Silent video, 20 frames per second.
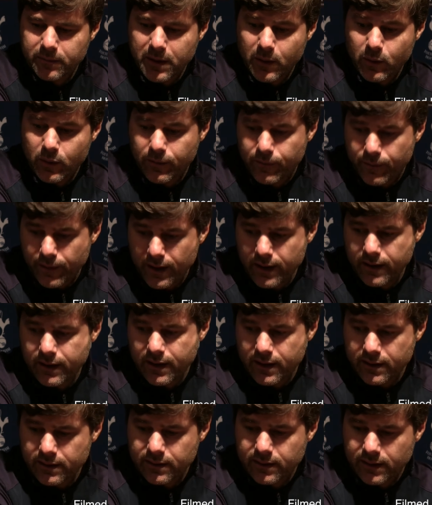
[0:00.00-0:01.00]
our
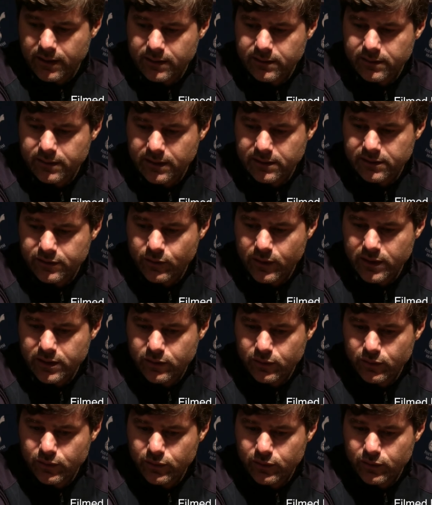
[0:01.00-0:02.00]
faith and, and, and try
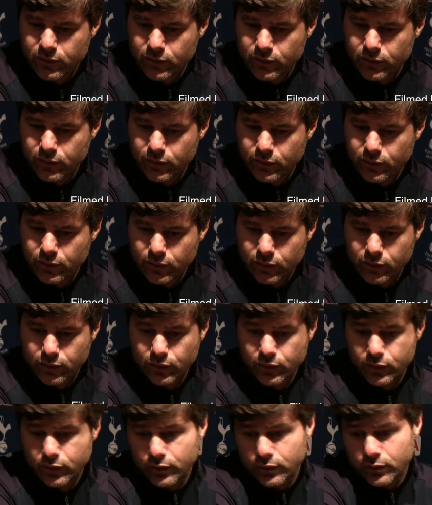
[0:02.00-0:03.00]
to, to
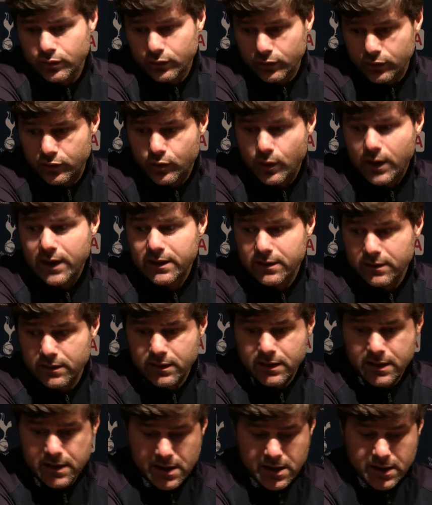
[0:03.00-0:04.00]
to try
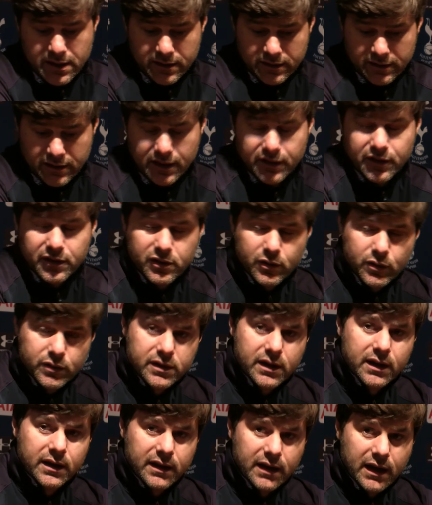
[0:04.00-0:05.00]
to
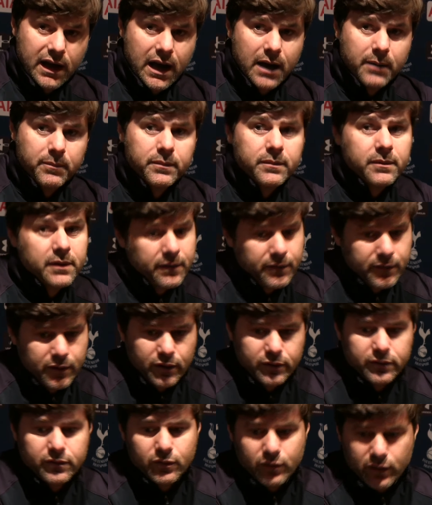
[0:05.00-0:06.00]
reduce the, the gap if
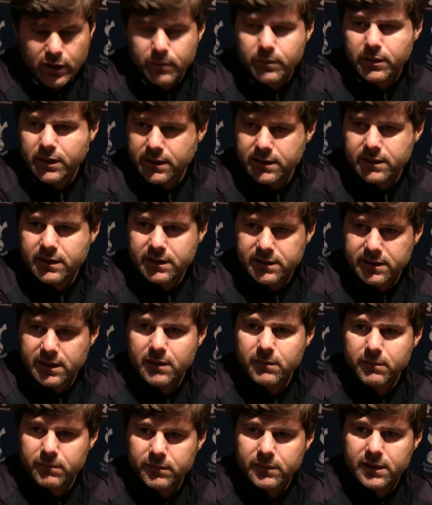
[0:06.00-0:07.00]
not to keep the, the
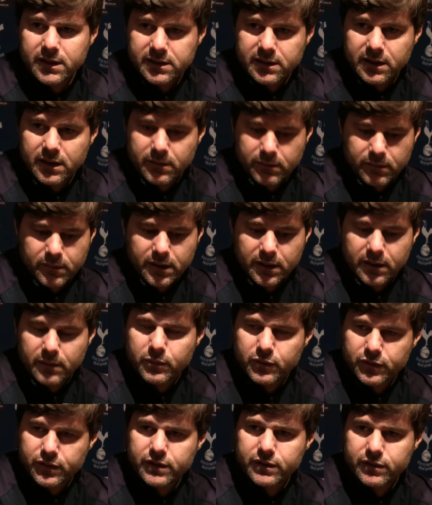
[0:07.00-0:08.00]
same the same uh,
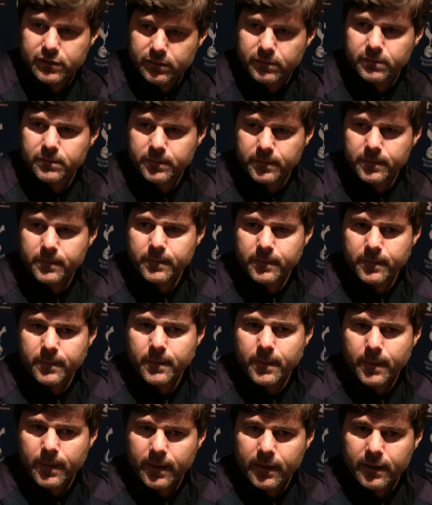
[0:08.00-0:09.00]
position
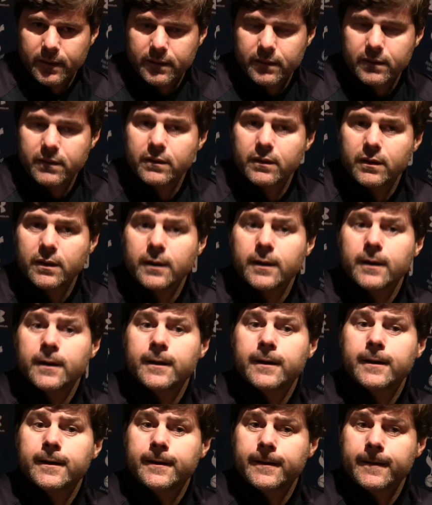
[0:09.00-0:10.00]
you're, you're still two
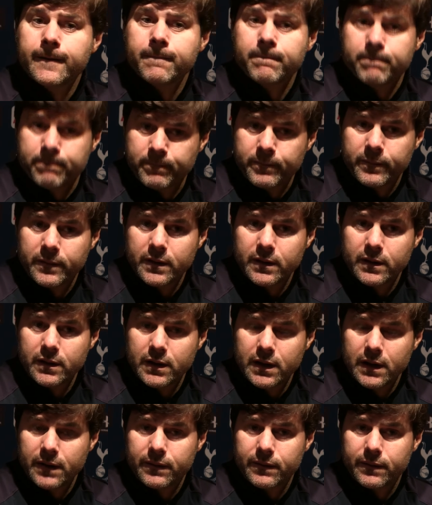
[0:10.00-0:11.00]
more one for Matt
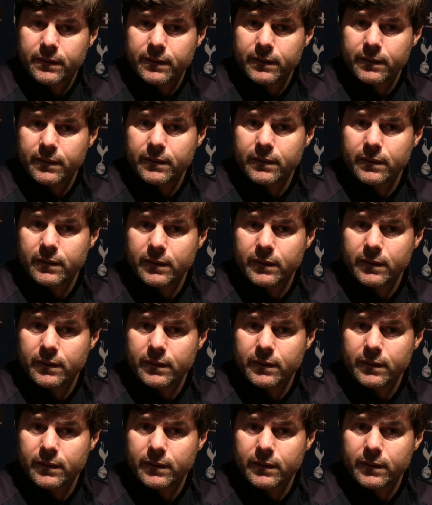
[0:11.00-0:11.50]
yes